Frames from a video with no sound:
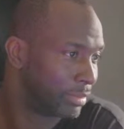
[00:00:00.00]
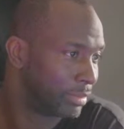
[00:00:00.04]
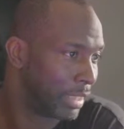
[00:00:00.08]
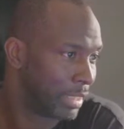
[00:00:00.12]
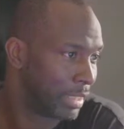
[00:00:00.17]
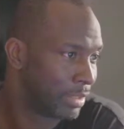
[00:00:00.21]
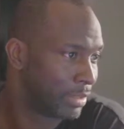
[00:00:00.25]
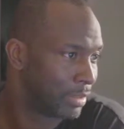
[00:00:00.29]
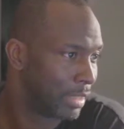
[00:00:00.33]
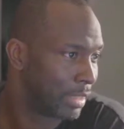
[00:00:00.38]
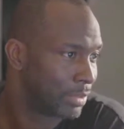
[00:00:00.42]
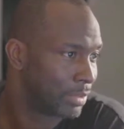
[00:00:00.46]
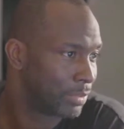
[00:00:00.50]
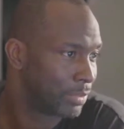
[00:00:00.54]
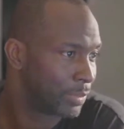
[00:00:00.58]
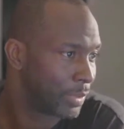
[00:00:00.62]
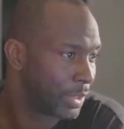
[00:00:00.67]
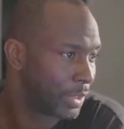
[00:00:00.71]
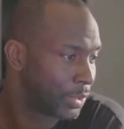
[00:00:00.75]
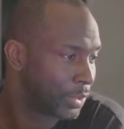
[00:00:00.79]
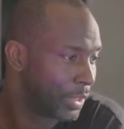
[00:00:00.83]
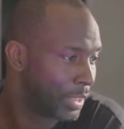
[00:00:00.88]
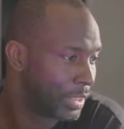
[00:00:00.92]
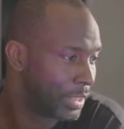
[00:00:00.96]
that, that's what
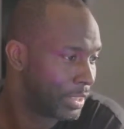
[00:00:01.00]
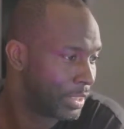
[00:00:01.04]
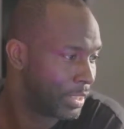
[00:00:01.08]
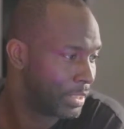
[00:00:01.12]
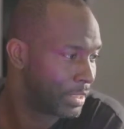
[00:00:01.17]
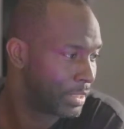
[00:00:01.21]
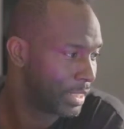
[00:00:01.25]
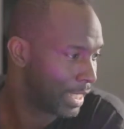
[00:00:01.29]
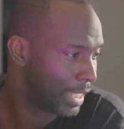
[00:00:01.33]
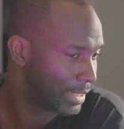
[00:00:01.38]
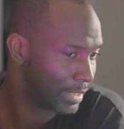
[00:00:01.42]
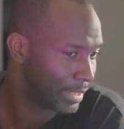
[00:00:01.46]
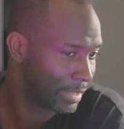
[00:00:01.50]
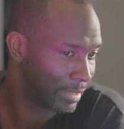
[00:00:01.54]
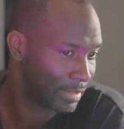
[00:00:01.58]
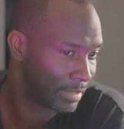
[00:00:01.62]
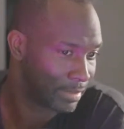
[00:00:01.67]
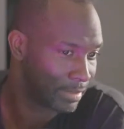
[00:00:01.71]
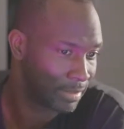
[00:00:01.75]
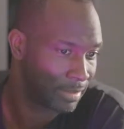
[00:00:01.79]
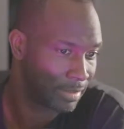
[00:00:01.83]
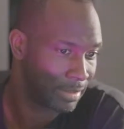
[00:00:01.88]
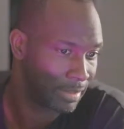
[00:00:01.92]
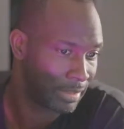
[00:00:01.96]
creates these
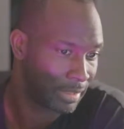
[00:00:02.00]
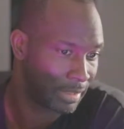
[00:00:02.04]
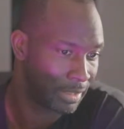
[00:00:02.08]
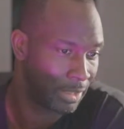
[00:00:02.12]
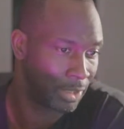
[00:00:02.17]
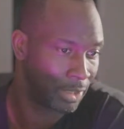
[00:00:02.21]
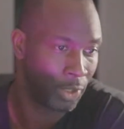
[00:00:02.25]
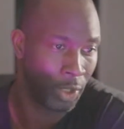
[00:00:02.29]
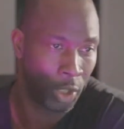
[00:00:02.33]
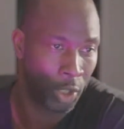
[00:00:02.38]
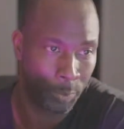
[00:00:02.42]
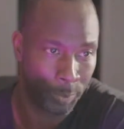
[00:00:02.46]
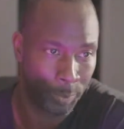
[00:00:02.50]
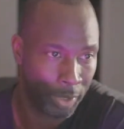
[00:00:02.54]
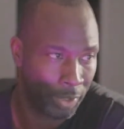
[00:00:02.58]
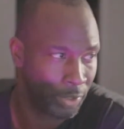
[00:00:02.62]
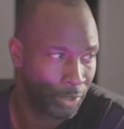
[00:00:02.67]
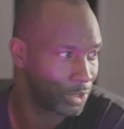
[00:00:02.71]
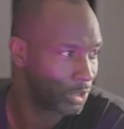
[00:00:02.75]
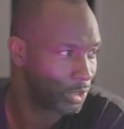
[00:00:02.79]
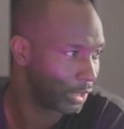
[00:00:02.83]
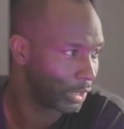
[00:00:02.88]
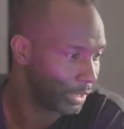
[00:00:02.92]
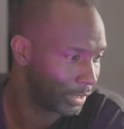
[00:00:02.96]
accidents and then the
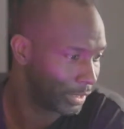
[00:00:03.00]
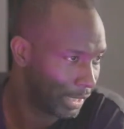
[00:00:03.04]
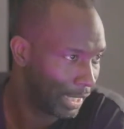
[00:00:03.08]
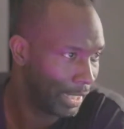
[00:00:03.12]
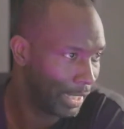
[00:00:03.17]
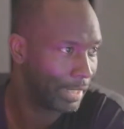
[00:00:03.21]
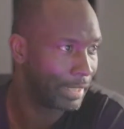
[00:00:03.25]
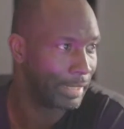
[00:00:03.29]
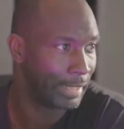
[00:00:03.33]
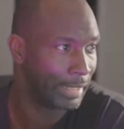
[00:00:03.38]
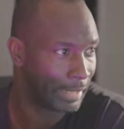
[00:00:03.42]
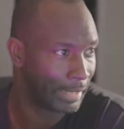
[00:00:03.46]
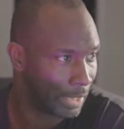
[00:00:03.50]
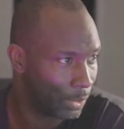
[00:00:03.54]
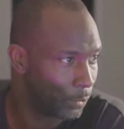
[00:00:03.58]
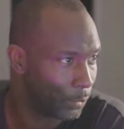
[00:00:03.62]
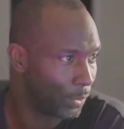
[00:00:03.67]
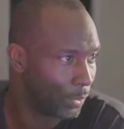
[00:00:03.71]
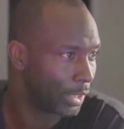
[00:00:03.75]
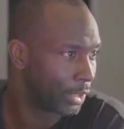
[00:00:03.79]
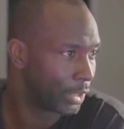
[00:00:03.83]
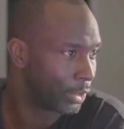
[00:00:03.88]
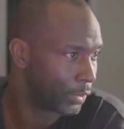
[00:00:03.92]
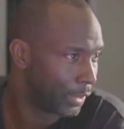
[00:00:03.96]
lawmakers look at that and then they
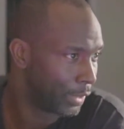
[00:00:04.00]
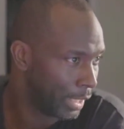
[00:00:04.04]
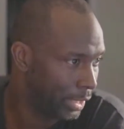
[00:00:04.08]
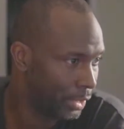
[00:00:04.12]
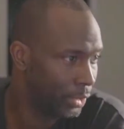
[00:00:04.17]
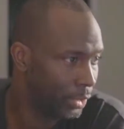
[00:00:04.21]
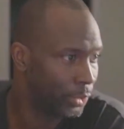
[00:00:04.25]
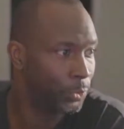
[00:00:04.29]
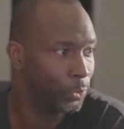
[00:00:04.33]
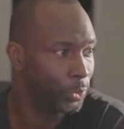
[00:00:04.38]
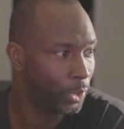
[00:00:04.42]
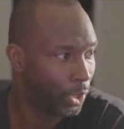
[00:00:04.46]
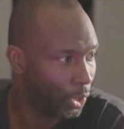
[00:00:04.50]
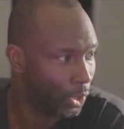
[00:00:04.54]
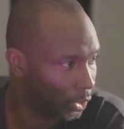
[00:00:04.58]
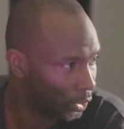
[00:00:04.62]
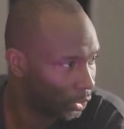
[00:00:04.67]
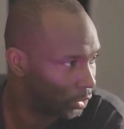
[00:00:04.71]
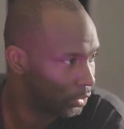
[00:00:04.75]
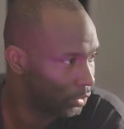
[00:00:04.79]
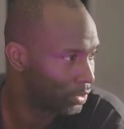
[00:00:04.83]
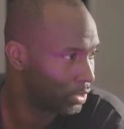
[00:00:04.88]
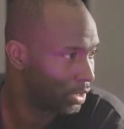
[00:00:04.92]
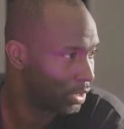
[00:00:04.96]
want to create new
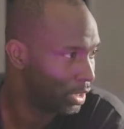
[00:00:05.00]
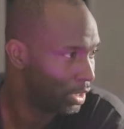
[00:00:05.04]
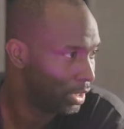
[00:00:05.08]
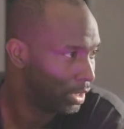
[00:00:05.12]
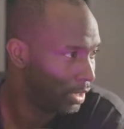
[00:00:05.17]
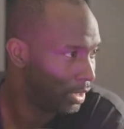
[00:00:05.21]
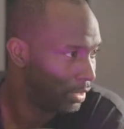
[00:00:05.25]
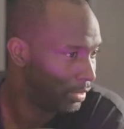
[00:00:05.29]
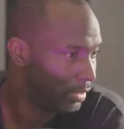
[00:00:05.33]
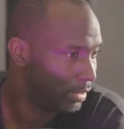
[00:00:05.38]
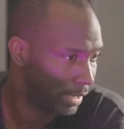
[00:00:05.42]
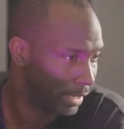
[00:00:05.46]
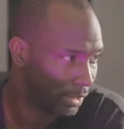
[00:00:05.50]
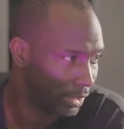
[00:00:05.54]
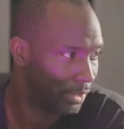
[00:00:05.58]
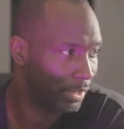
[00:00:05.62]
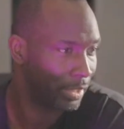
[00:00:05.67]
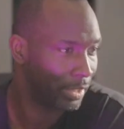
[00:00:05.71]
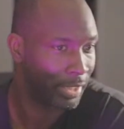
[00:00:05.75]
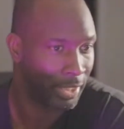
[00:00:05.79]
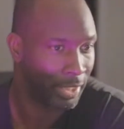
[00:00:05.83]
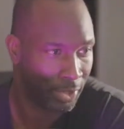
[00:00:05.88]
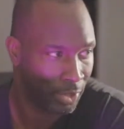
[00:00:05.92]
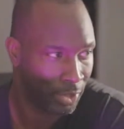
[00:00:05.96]
laws that are going to
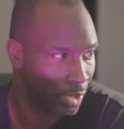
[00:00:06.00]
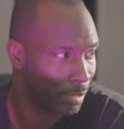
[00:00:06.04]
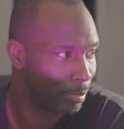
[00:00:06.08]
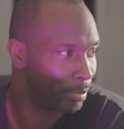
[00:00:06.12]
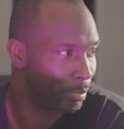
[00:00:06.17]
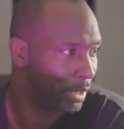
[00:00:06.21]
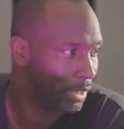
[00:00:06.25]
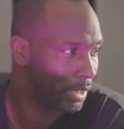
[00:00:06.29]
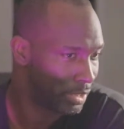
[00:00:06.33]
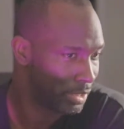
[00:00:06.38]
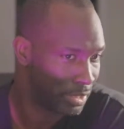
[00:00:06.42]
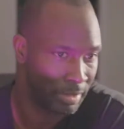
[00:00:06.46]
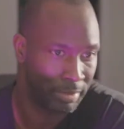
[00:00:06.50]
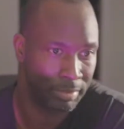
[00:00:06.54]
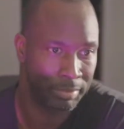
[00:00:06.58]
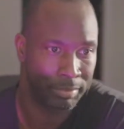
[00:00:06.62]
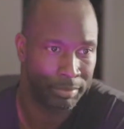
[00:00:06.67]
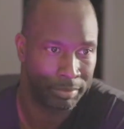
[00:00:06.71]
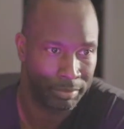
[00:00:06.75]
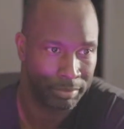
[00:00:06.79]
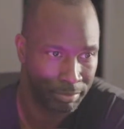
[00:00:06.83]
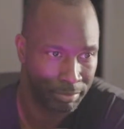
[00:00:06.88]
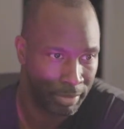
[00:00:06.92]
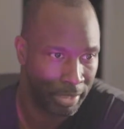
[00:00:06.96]
kick our butts and
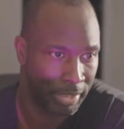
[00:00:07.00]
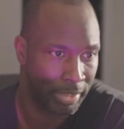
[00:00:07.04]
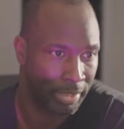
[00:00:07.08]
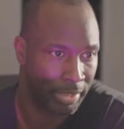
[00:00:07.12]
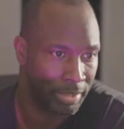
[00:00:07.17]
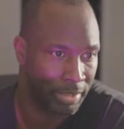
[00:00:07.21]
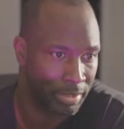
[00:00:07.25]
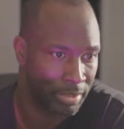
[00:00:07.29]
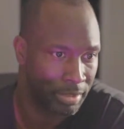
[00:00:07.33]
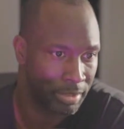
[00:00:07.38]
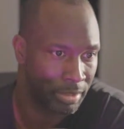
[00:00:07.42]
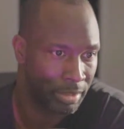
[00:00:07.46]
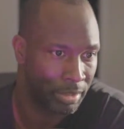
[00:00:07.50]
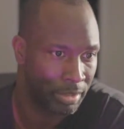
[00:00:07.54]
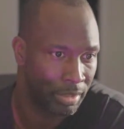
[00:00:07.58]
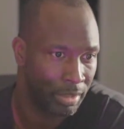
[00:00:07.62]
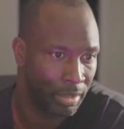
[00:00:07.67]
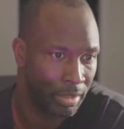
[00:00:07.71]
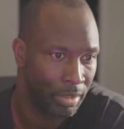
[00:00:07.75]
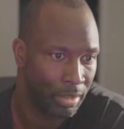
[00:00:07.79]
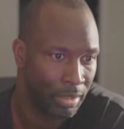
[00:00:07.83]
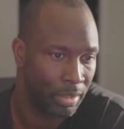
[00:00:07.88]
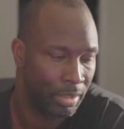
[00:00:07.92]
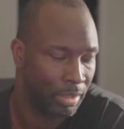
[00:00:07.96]
make us
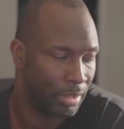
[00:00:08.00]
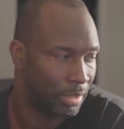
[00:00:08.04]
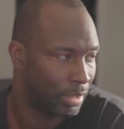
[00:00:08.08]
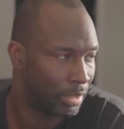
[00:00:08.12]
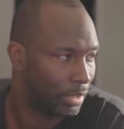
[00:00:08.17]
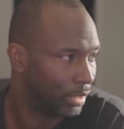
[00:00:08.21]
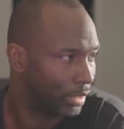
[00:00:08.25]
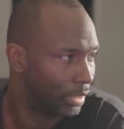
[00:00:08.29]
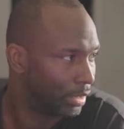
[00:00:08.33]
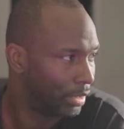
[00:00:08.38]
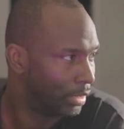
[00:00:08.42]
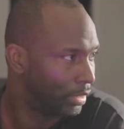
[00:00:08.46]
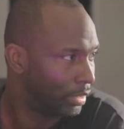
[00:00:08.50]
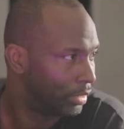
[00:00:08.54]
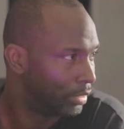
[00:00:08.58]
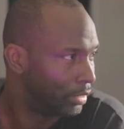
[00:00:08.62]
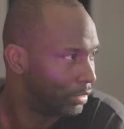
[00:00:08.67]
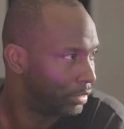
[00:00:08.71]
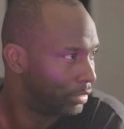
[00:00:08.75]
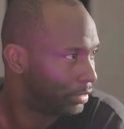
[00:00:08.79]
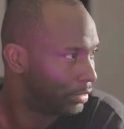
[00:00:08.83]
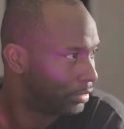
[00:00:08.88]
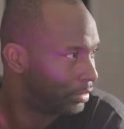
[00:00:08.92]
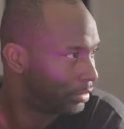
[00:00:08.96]
uh,
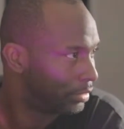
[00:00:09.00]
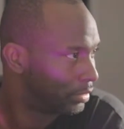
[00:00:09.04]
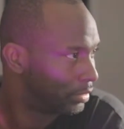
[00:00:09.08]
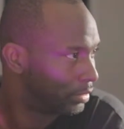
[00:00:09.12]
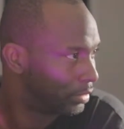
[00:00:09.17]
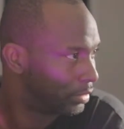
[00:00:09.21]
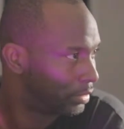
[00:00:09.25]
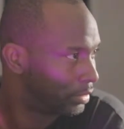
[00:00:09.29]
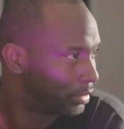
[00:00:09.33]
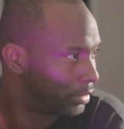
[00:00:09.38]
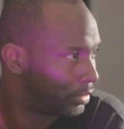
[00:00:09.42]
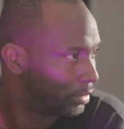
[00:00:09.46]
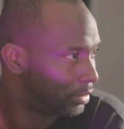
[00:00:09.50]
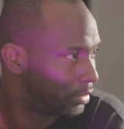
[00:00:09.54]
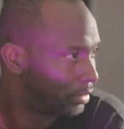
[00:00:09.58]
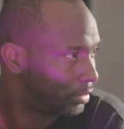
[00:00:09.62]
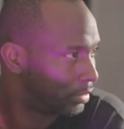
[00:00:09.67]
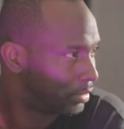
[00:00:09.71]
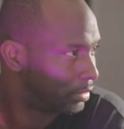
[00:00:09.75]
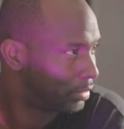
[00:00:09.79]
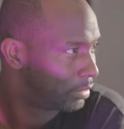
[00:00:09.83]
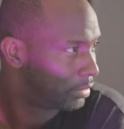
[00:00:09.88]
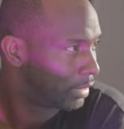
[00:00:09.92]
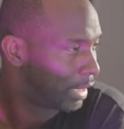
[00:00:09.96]

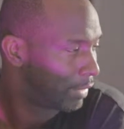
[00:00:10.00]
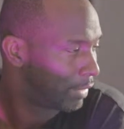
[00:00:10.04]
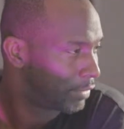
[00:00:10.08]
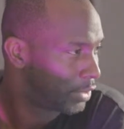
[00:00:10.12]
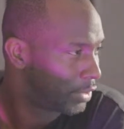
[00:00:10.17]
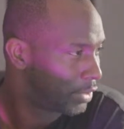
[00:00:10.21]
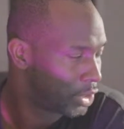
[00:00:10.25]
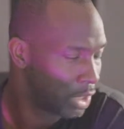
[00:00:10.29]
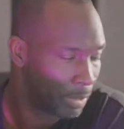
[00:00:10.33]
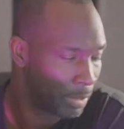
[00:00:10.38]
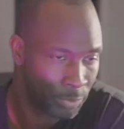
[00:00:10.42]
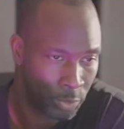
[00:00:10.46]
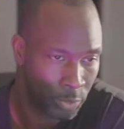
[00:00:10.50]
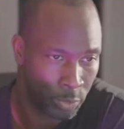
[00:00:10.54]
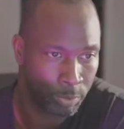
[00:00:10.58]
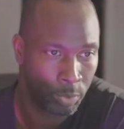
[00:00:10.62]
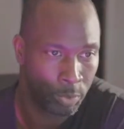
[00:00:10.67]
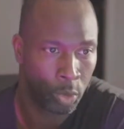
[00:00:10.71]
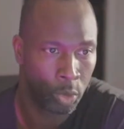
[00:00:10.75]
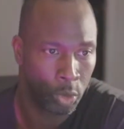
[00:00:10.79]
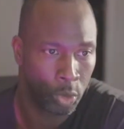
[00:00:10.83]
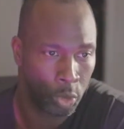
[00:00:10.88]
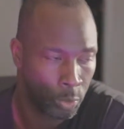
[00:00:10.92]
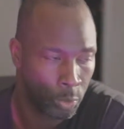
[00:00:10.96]
have to jump through
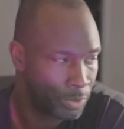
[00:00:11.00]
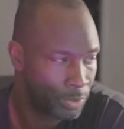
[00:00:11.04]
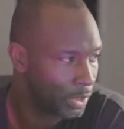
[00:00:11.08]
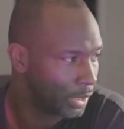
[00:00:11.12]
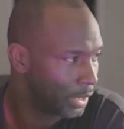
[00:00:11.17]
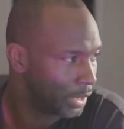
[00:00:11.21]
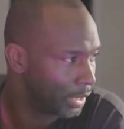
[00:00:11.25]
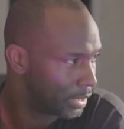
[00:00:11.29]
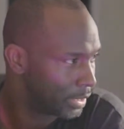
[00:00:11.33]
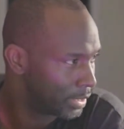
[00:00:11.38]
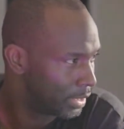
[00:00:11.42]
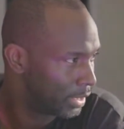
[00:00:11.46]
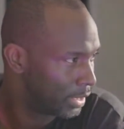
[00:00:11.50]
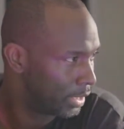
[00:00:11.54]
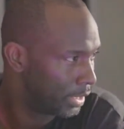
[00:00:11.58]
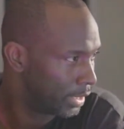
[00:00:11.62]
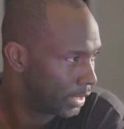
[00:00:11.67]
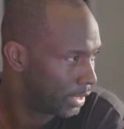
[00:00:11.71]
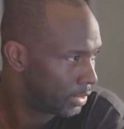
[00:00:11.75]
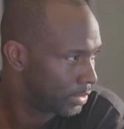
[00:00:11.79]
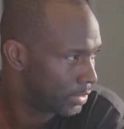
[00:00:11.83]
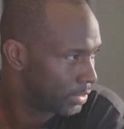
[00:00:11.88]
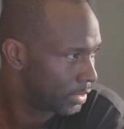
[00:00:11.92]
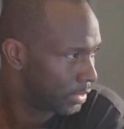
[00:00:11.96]
more hoops to get
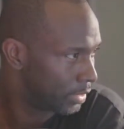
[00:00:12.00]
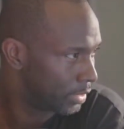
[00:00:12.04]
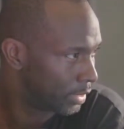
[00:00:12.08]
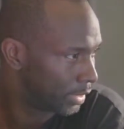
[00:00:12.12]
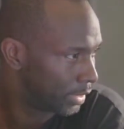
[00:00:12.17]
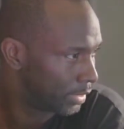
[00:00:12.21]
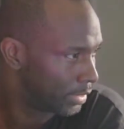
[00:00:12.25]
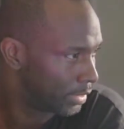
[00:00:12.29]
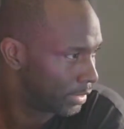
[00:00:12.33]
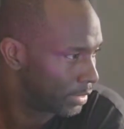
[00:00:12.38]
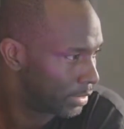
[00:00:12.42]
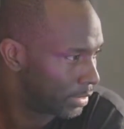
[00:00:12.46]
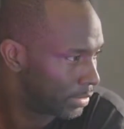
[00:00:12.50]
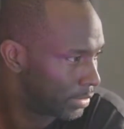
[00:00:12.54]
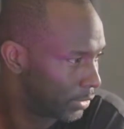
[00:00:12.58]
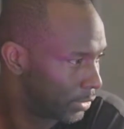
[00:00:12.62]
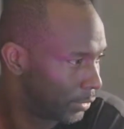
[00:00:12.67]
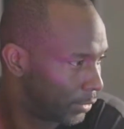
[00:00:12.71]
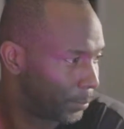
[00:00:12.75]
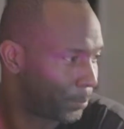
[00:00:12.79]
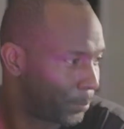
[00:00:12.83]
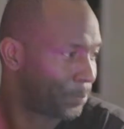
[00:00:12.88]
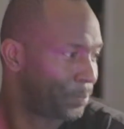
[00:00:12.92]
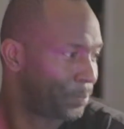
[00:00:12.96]
cdls and things so